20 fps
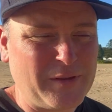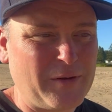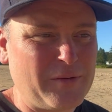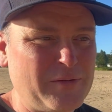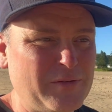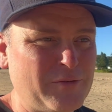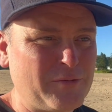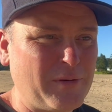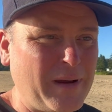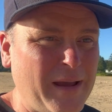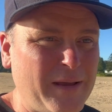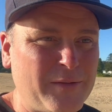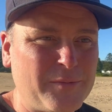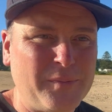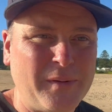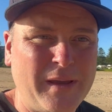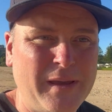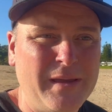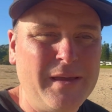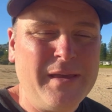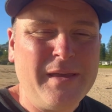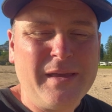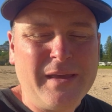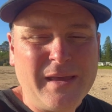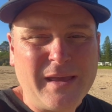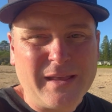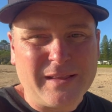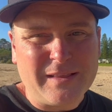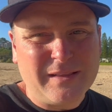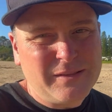Those tracks where
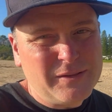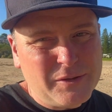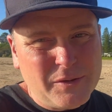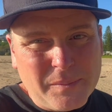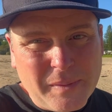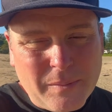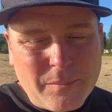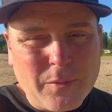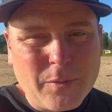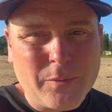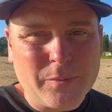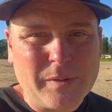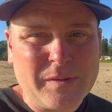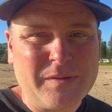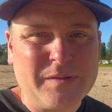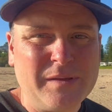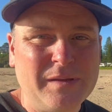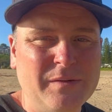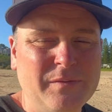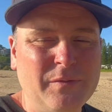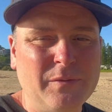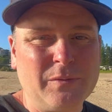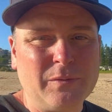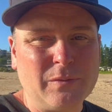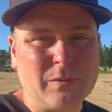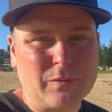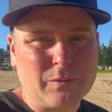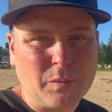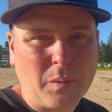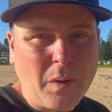it's a little bit more riskier for
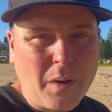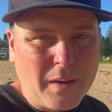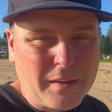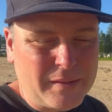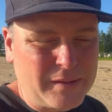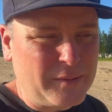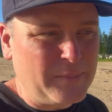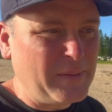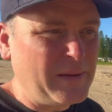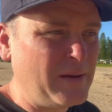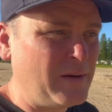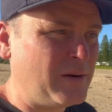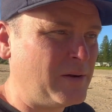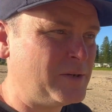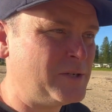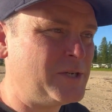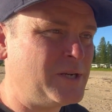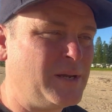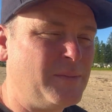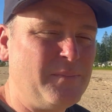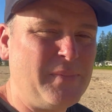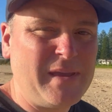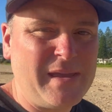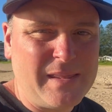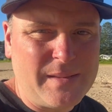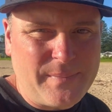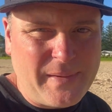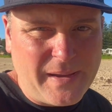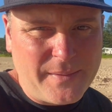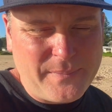Twyla to be on, she can be
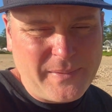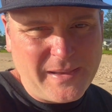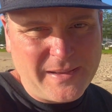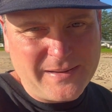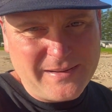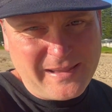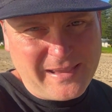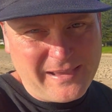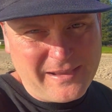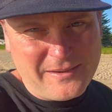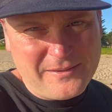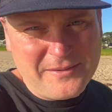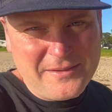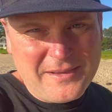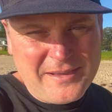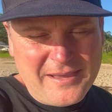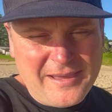in the backpack now